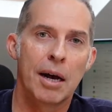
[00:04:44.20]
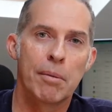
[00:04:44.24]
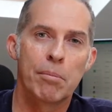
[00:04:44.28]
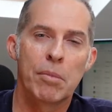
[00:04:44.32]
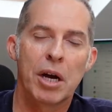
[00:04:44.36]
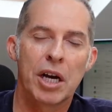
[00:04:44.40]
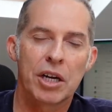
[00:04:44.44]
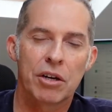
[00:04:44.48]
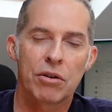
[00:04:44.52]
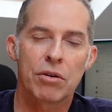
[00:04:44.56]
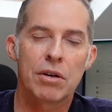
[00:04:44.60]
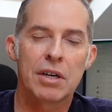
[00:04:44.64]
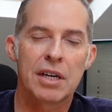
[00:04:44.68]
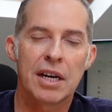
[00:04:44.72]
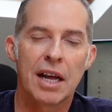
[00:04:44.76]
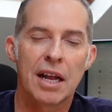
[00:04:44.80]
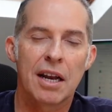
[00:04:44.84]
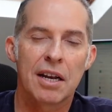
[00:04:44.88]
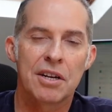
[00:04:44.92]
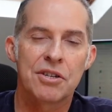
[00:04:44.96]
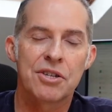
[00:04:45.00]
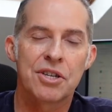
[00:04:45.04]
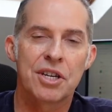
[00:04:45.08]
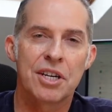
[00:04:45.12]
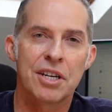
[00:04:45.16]
A good
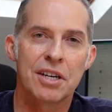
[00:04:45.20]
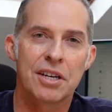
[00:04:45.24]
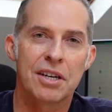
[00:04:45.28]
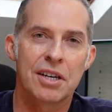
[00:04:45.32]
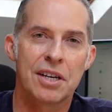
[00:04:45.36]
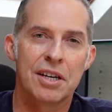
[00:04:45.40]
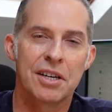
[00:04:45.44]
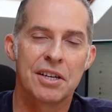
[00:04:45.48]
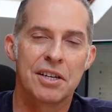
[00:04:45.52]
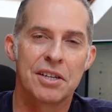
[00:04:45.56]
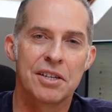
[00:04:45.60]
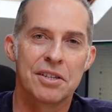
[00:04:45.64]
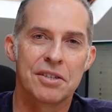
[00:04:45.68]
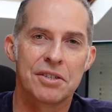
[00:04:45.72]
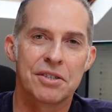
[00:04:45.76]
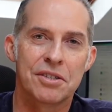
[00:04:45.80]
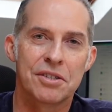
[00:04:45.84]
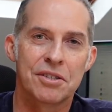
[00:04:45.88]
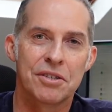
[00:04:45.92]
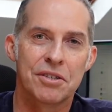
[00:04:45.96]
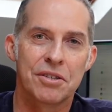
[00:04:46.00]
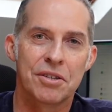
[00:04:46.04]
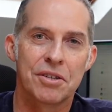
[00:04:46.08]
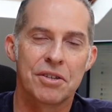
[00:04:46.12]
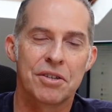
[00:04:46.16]
analogy
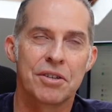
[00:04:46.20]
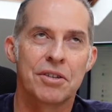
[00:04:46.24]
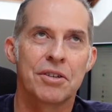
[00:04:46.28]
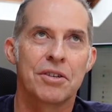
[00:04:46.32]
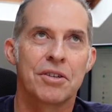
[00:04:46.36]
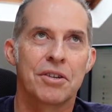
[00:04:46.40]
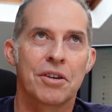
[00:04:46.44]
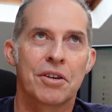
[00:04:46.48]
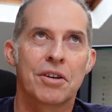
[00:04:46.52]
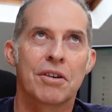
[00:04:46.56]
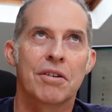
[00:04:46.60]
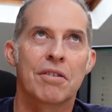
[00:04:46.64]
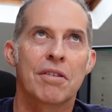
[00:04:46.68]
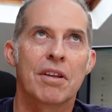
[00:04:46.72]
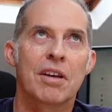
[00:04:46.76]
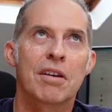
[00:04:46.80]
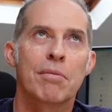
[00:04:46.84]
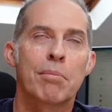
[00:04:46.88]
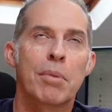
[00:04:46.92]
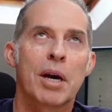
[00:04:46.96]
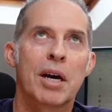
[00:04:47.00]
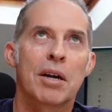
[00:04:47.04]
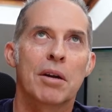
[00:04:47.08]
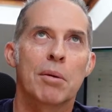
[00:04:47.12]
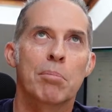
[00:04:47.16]
is you can think
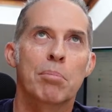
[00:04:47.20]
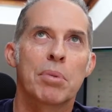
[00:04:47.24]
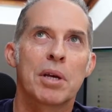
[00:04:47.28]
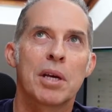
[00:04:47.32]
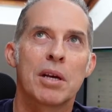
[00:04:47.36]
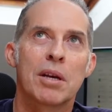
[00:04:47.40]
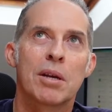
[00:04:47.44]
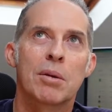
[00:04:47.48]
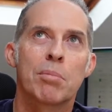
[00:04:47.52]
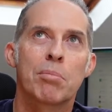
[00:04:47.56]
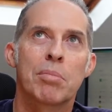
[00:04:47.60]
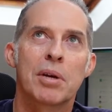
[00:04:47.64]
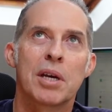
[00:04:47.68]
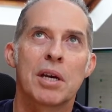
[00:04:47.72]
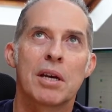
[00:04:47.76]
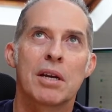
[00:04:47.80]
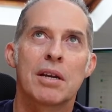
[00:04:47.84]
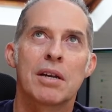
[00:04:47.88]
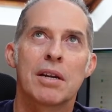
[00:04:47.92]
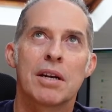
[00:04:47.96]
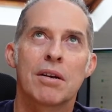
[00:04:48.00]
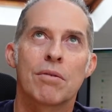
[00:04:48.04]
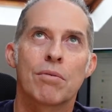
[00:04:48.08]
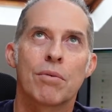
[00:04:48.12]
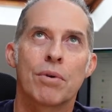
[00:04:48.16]
about a peer-to-peer
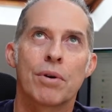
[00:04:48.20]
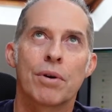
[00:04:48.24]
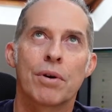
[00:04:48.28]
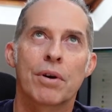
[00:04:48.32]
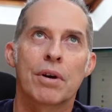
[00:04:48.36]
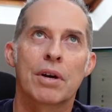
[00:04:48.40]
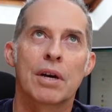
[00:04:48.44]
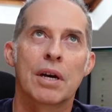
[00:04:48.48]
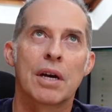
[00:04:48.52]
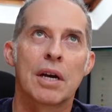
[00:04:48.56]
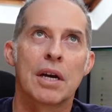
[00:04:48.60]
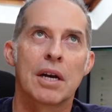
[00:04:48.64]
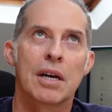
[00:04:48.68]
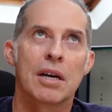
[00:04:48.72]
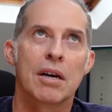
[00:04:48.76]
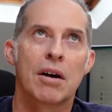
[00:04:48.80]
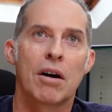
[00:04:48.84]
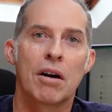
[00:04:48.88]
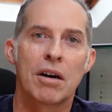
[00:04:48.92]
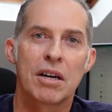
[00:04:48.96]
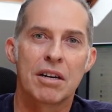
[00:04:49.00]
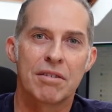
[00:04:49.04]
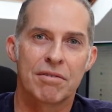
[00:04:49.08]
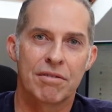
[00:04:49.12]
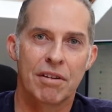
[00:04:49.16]
network
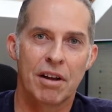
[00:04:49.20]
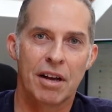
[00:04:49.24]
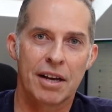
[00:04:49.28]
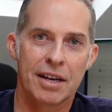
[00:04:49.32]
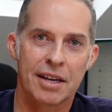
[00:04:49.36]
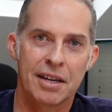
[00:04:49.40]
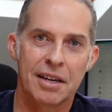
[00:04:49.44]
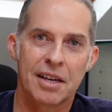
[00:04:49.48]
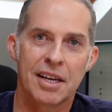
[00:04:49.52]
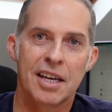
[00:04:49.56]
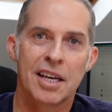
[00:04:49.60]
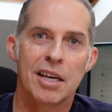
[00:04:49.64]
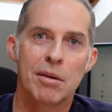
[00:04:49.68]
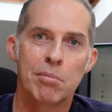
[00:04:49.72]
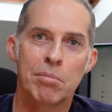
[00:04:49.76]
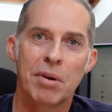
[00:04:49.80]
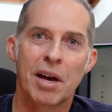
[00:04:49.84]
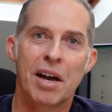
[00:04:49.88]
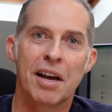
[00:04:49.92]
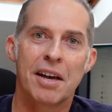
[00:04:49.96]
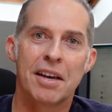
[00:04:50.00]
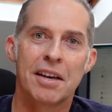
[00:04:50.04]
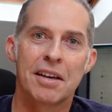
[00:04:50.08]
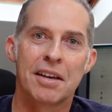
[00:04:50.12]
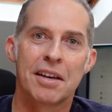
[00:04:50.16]
kind of like an
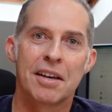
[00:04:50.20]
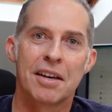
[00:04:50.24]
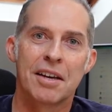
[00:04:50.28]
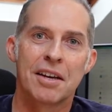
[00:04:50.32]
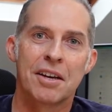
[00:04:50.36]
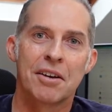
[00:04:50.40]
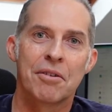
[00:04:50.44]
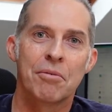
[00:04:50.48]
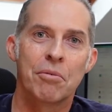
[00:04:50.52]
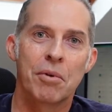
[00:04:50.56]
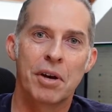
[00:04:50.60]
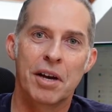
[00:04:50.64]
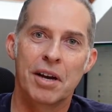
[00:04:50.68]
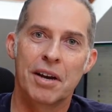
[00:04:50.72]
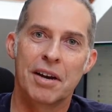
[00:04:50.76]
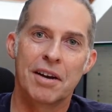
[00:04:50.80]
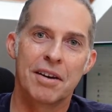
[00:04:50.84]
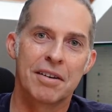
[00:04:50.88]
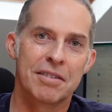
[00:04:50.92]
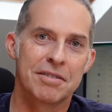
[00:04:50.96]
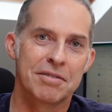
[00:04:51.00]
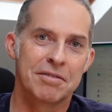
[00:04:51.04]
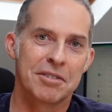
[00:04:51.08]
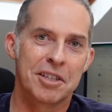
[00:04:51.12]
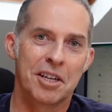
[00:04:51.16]
eBay, where
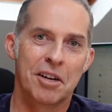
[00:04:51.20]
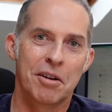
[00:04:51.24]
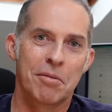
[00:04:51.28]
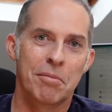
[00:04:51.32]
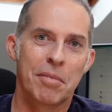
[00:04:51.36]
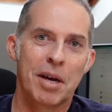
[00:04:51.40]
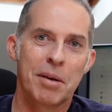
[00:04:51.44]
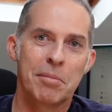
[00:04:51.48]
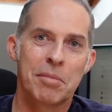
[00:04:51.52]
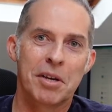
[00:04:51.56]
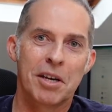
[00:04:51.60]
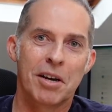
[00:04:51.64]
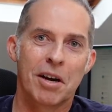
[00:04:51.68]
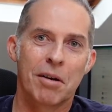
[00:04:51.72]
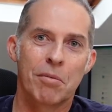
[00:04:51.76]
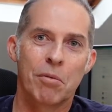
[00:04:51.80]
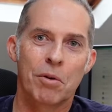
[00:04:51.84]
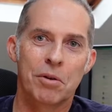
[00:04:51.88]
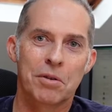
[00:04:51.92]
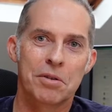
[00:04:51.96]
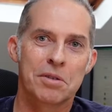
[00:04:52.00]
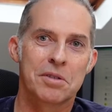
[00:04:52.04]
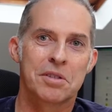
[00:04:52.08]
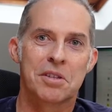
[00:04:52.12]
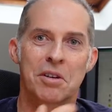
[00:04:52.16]
maybe I
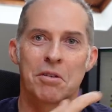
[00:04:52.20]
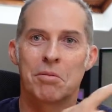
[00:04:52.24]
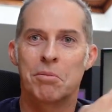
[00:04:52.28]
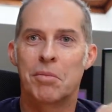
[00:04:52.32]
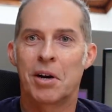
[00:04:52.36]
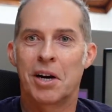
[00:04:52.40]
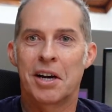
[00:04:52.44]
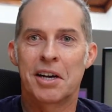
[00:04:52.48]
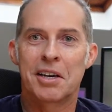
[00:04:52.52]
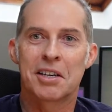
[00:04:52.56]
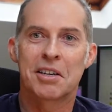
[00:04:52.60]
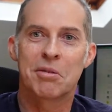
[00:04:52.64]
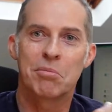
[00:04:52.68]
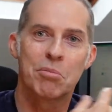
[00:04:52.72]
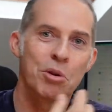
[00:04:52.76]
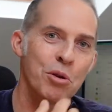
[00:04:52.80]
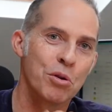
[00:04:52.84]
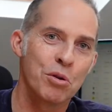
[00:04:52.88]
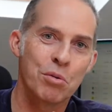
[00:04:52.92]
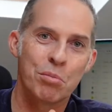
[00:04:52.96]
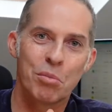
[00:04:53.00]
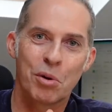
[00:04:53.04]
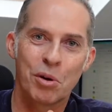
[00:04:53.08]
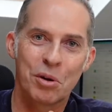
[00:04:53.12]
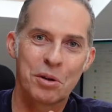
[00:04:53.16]
want to sell my
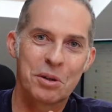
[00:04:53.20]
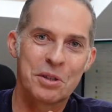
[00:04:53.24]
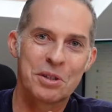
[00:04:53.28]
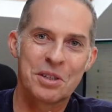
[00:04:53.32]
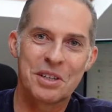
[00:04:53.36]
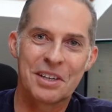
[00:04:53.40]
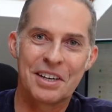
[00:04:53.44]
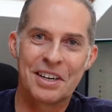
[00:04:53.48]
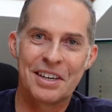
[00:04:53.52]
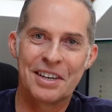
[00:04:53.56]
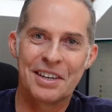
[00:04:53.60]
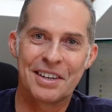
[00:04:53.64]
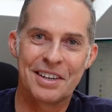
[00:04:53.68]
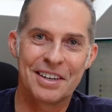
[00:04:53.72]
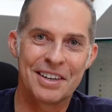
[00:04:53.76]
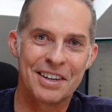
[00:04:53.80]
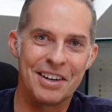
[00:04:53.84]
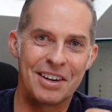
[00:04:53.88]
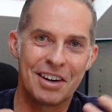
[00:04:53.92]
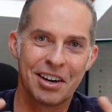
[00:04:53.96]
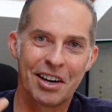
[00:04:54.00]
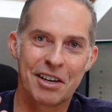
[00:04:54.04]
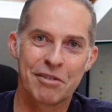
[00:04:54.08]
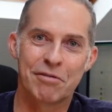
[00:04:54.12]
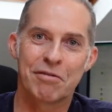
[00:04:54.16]
computer monitor,
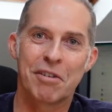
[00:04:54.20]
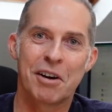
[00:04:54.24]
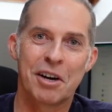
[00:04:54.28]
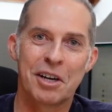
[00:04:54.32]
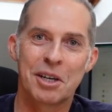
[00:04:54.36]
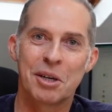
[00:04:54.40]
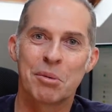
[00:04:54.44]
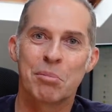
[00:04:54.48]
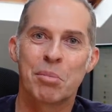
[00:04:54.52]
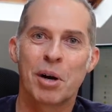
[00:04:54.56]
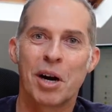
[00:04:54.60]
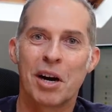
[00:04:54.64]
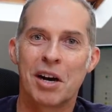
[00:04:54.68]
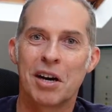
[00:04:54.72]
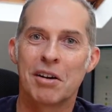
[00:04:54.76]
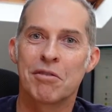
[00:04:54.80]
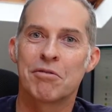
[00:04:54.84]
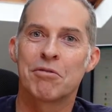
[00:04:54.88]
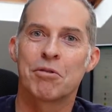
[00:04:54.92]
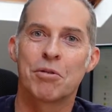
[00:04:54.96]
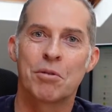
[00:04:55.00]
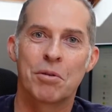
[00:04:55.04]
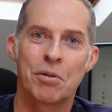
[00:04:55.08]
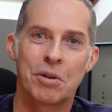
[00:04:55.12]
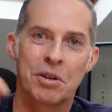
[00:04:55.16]
I find a buyer
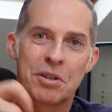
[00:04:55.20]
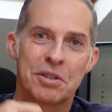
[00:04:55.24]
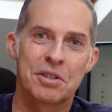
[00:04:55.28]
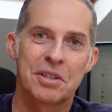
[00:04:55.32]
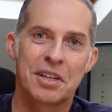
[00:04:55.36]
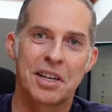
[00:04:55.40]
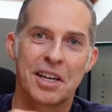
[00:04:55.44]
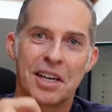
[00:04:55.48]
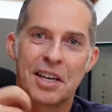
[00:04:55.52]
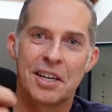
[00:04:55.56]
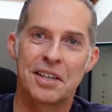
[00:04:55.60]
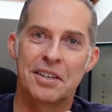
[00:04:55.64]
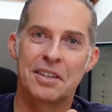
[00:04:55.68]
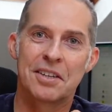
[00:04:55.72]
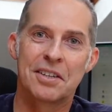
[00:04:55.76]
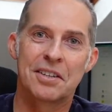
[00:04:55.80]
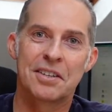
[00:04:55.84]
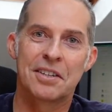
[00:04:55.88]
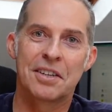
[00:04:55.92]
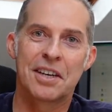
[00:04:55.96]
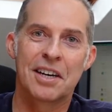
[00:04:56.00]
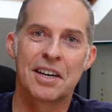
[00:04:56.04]
for it, and